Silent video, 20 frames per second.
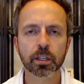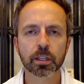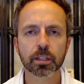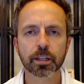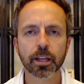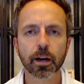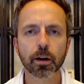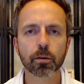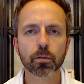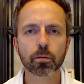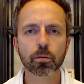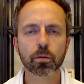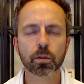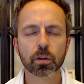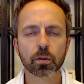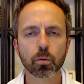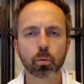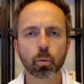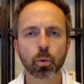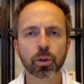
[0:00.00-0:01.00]
Now,
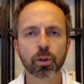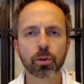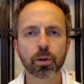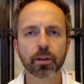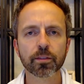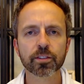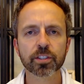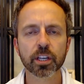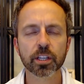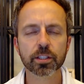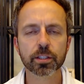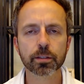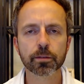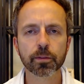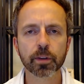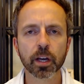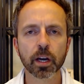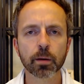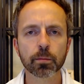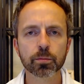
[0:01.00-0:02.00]
when you have sensitive
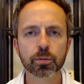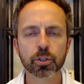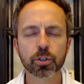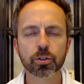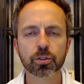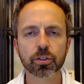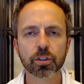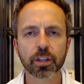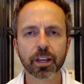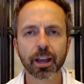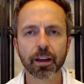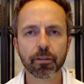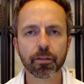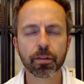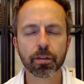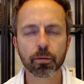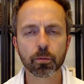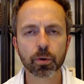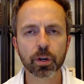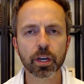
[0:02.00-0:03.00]
gums, usually you have
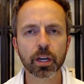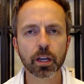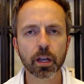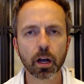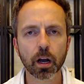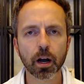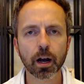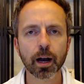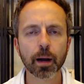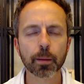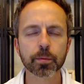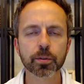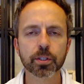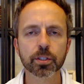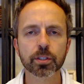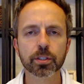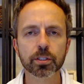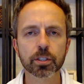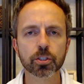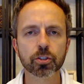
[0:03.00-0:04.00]
3
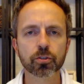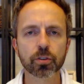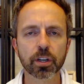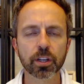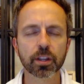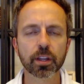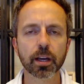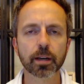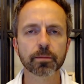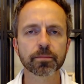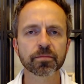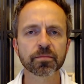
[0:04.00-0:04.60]
options to treat them.